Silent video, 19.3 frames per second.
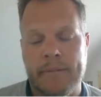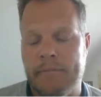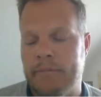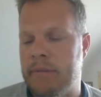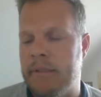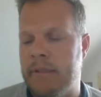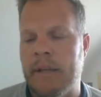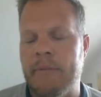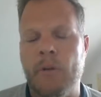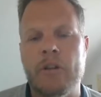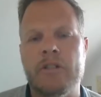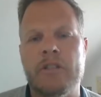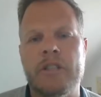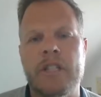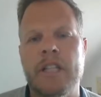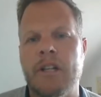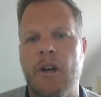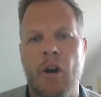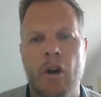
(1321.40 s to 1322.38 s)

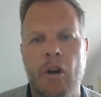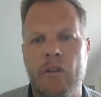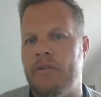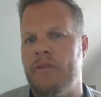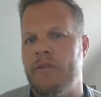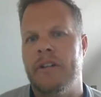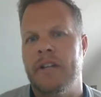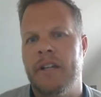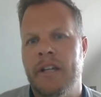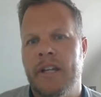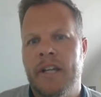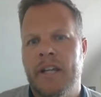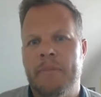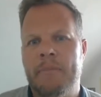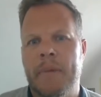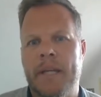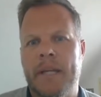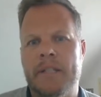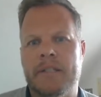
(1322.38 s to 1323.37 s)
Diversity often
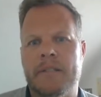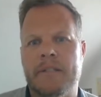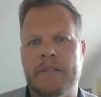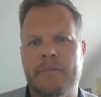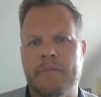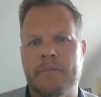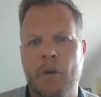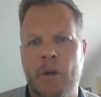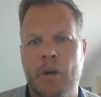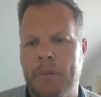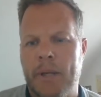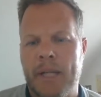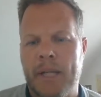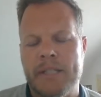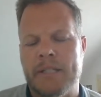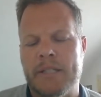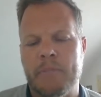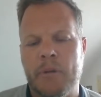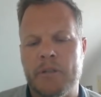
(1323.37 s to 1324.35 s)
makes
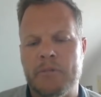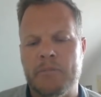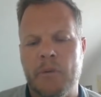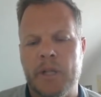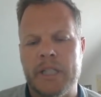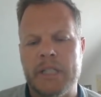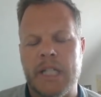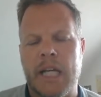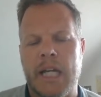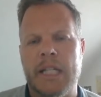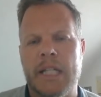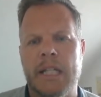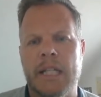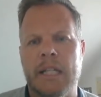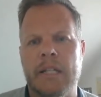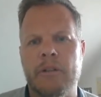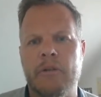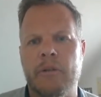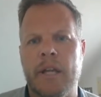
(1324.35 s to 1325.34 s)
workplaces much more exciting,
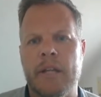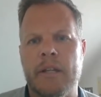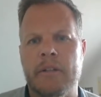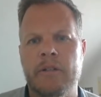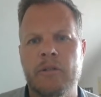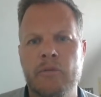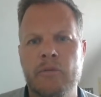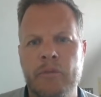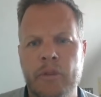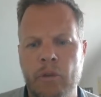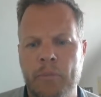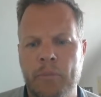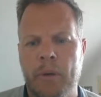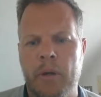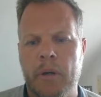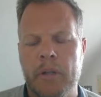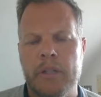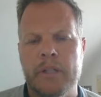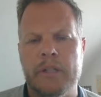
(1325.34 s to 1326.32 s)
and you get new
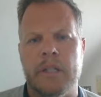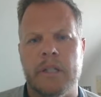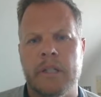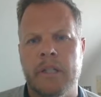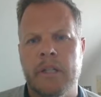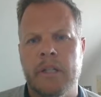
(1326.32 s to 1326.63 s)
viewpoints, and